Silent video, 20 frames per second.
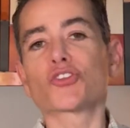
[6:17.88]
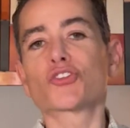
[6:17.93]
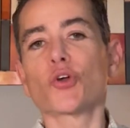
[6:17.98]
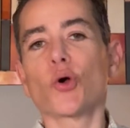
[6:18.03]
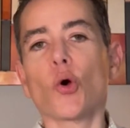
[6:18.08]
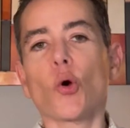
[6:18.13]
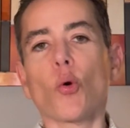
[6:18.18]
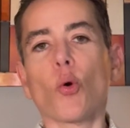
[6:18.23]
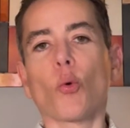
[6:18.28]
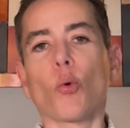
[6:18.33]
It's
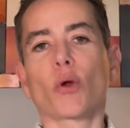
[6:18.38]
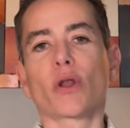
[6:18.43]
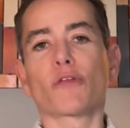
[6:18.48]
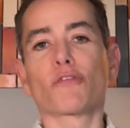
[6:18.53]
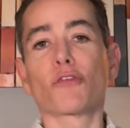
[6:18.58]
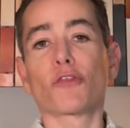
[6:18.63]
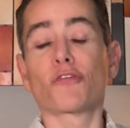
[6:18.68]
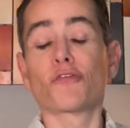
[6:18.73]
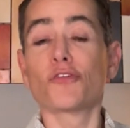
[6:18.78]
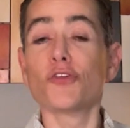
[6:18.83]
also
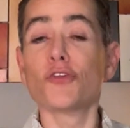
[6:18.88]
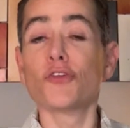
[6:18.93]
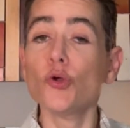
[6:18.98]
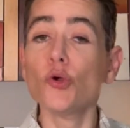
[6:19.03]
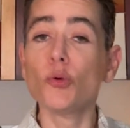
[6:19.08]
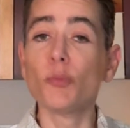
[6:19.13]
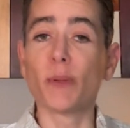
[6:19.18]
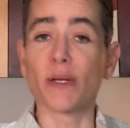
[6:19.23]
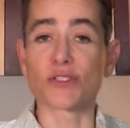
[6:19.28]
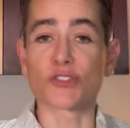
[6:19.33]
one of the
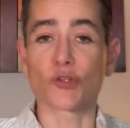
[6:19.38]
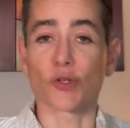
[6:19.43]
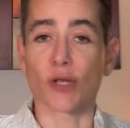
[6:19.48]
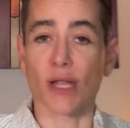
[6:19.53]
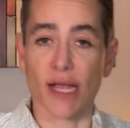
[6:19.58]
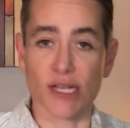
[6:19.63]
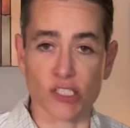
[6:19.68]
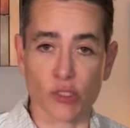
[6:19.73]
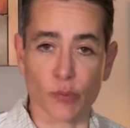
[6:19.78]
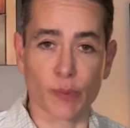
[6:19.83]
few
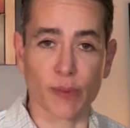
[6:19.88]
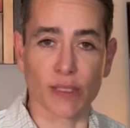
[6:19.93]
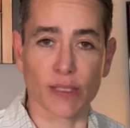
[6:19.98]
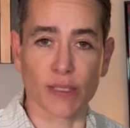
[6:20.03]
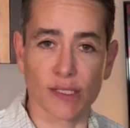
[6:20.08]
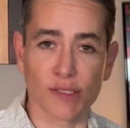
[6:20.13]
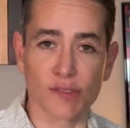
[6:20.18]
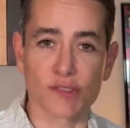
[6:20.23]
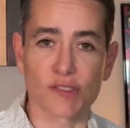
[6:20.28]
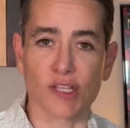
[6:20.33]

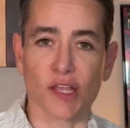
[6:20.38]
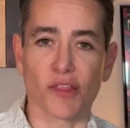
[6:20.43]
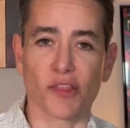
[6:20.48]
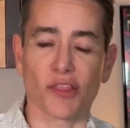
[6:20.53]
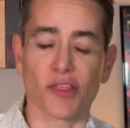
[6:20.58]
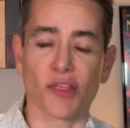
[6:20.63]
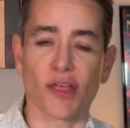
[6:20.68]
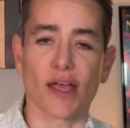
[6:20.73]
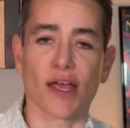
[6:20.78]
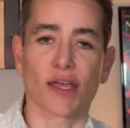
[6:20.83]

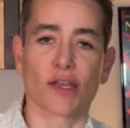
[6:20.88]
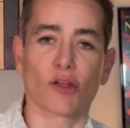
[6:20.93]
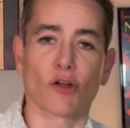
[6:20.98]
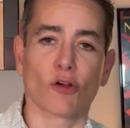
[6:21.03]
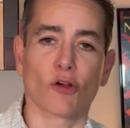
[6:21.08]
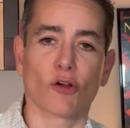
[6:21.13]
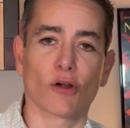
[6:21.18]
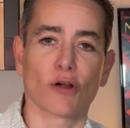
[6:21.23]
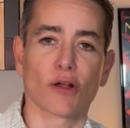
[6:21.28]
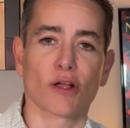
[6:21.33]
benzodiazepines
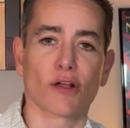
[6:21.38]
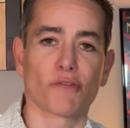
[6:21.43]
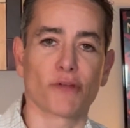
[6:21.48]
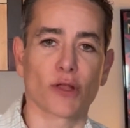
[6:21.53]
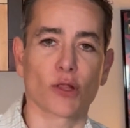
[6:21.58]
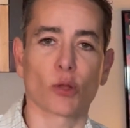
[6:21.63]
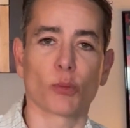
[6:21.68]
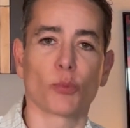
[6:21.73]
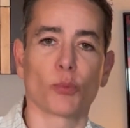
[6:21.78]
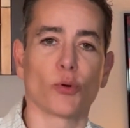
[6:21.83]
that
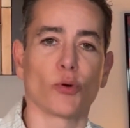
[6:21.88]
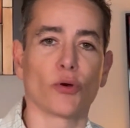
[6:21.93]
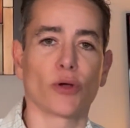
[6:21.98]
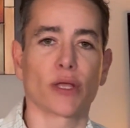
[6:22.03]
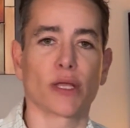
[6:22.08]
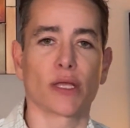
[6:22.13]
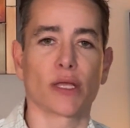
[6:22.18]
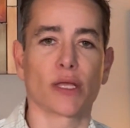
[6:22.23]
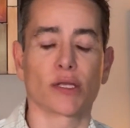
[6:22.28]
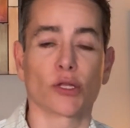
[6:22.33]
are
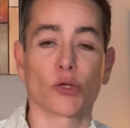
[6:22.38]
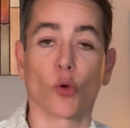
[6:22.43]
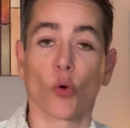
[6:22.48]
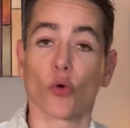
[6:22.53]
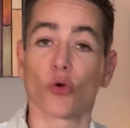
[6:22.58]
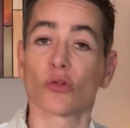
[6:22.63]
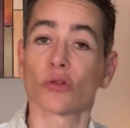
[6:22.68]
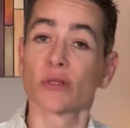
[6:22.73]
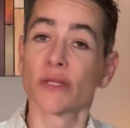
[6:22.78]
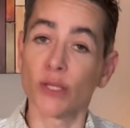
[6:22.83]
available in
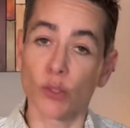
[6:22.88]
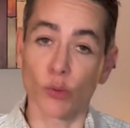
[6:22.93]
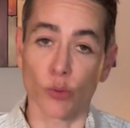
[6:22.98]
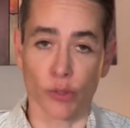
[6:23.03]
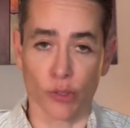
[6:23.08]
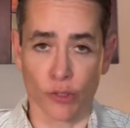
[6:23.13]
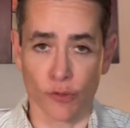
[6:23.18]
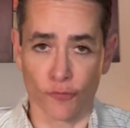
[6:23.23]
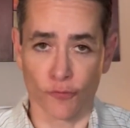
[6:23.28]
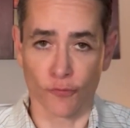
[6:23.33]
an oral
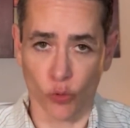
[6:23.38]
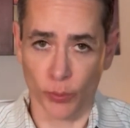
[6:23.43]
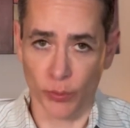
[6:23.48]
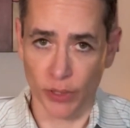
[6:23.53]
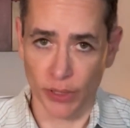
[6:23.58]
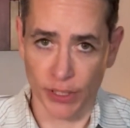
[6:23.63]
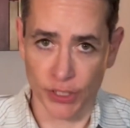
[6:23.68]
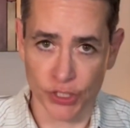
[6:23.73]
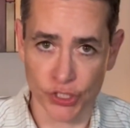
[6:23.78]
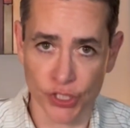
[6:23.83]
liquid
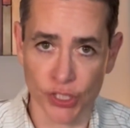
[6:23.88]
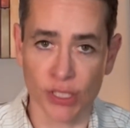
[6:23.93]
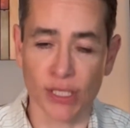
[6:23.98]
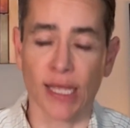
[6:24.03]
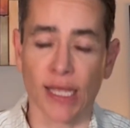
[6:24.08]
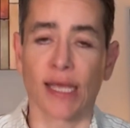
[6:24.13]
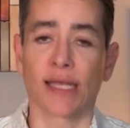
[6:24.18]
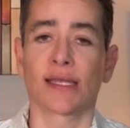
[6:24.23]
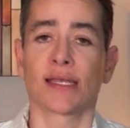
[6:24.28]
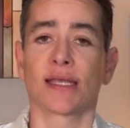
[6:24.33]

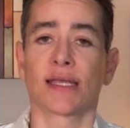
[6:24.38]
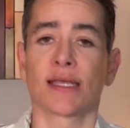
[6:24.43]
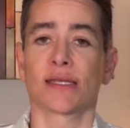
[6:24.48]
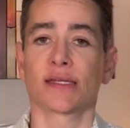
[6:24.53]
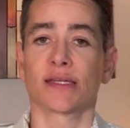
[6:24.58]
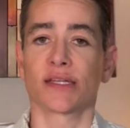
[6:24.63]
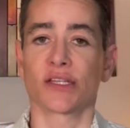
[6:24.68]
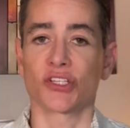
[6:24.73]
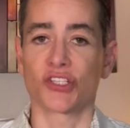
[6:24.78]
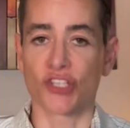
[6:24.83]
formulation and
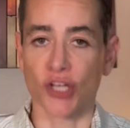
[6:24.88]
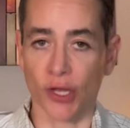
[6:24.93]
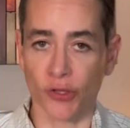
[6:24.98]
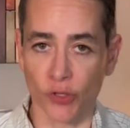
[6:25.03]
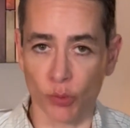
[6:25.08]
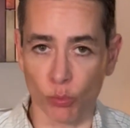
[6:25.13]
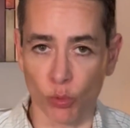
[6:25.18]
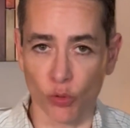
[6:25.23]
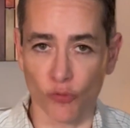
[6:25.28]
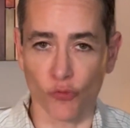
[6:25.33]
in an
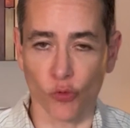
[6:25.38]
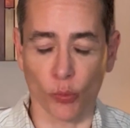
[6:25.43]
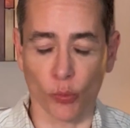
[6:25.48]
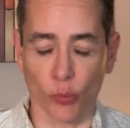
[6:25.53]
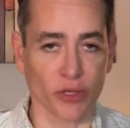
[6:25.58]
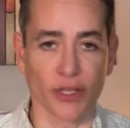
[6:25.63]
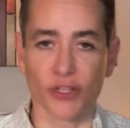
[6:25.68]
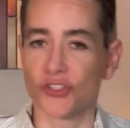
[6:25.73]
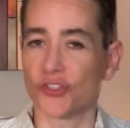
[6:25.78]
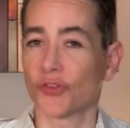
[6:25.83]
injectable
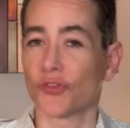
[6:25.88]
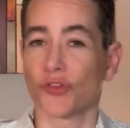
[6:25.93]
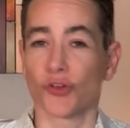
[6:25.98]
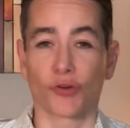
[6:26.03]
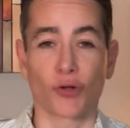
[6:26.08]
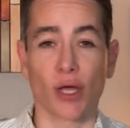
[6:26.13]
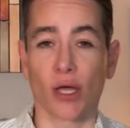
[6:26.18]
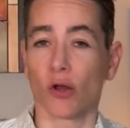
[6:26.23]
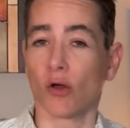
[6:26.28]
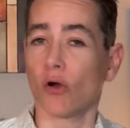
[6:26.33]

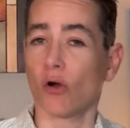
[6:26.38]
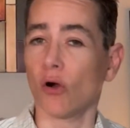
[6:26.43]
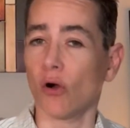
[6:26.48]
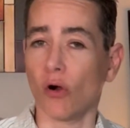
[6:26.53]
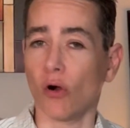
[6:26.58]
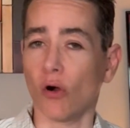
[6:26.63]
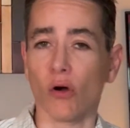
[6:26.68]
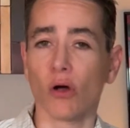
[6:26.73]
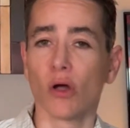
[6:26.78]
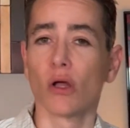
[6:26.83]
formulation. They're
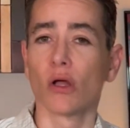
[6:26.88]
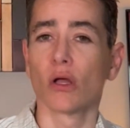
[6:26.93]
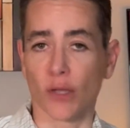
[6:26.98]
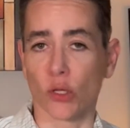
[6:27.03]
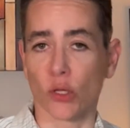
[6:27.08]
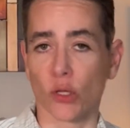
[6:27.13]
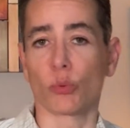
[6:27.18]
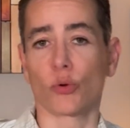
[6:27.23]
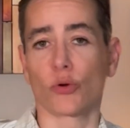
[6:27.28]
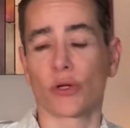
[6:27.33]
not all
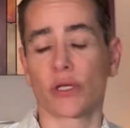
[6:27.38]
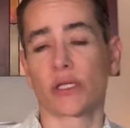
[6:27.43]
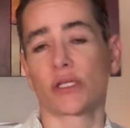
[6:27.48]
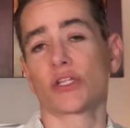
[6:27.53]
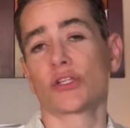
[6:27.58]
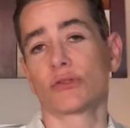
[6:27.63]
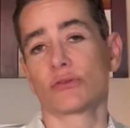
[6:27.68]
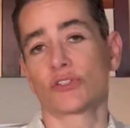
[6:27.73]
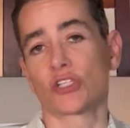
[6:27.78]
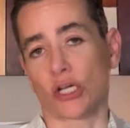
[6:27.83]

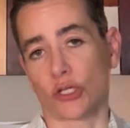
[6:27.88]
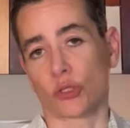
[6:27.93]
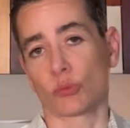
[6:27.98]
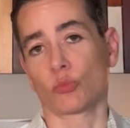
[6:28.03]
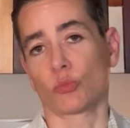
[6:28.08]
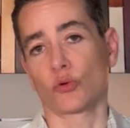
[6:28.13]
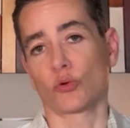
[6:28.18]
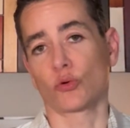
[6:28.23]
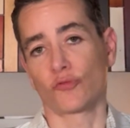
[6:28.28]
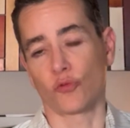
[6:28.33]
available in
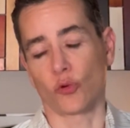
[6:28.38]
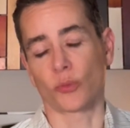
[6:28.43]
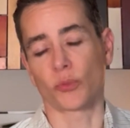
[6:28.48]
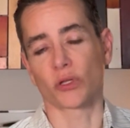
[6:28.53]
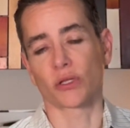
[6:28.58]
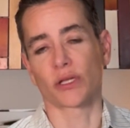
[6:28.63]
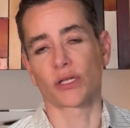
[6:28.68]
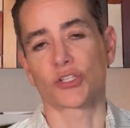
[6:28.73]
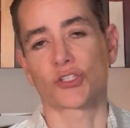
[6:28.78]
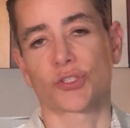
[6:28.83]
injectable
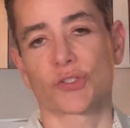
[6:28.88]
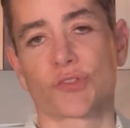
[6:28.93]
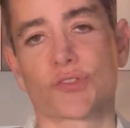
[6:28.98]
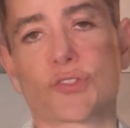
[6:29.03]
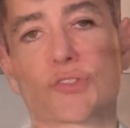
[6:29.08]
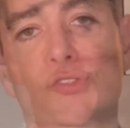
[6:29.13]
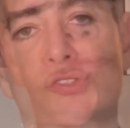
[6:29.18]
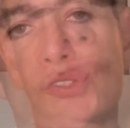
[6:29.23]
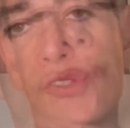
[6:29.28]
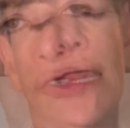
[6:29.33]

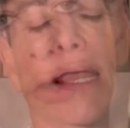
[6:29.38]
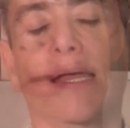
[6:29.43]
formulations.